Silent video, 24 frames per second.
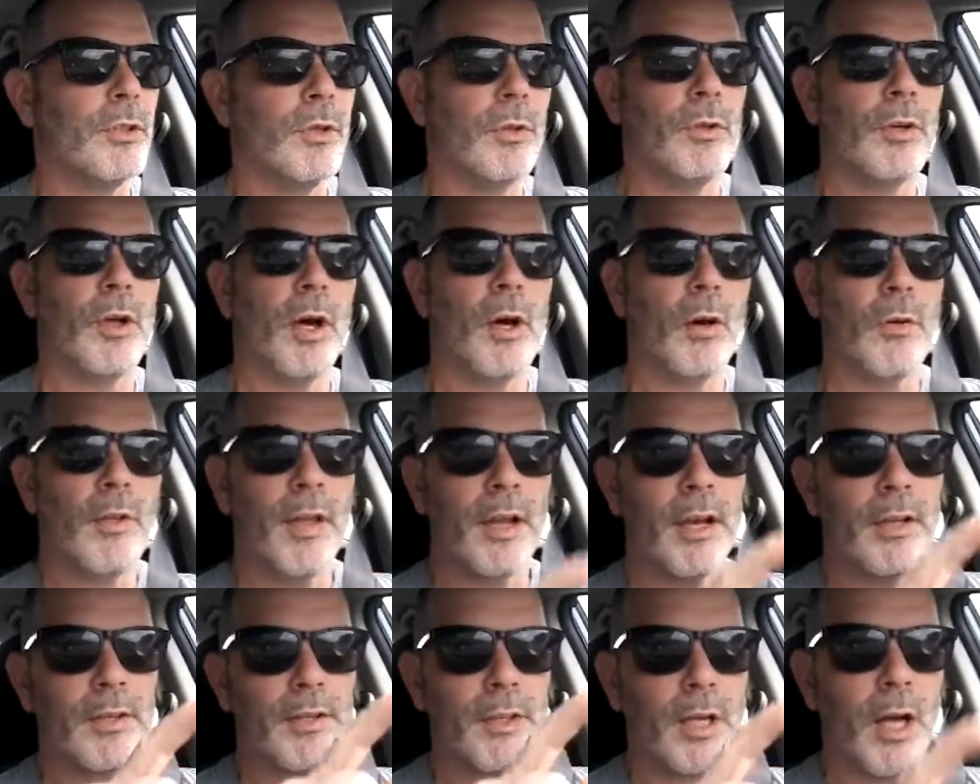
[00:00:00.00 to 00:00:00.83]
you know
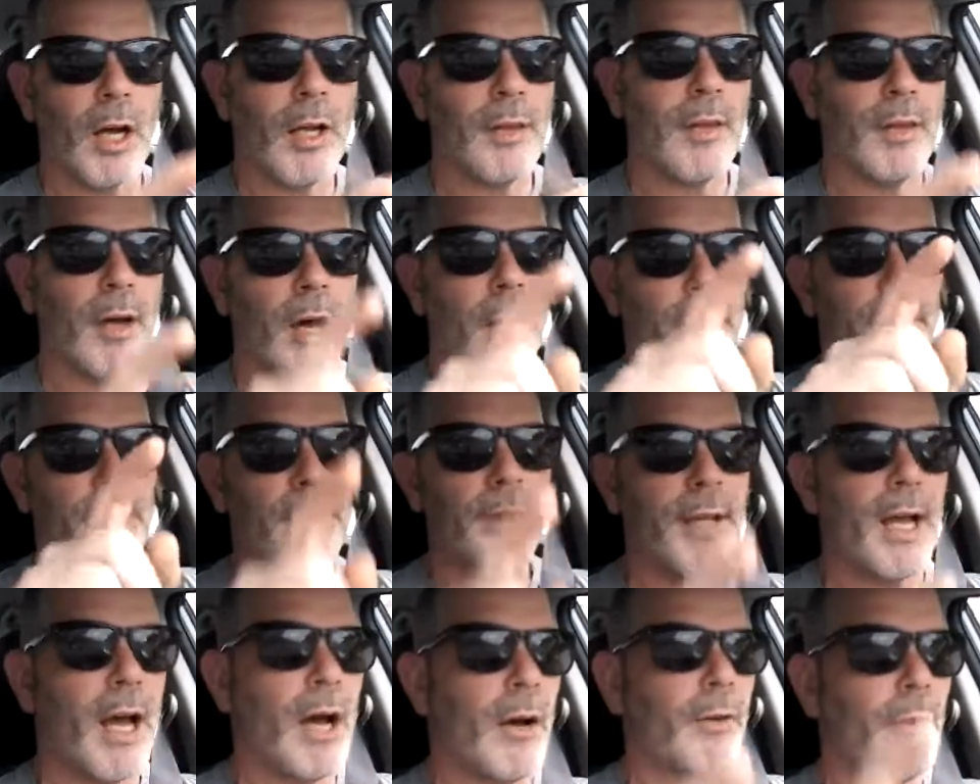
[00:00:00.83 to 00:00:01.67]
that it's gone up
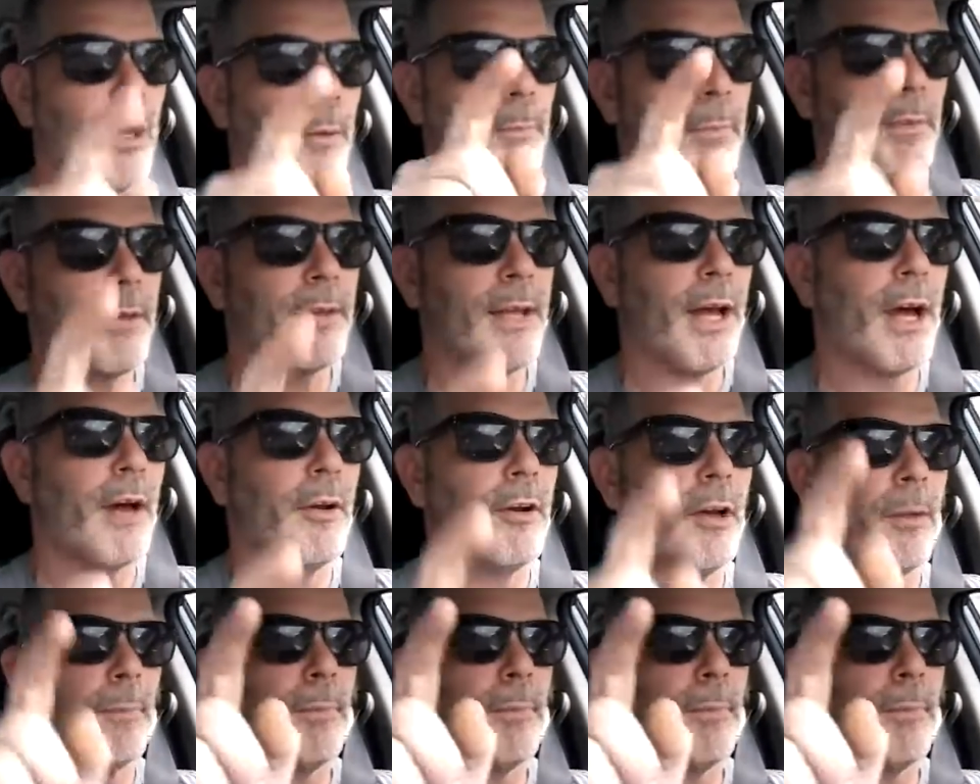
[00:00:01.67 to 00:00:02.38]
and down, up and down,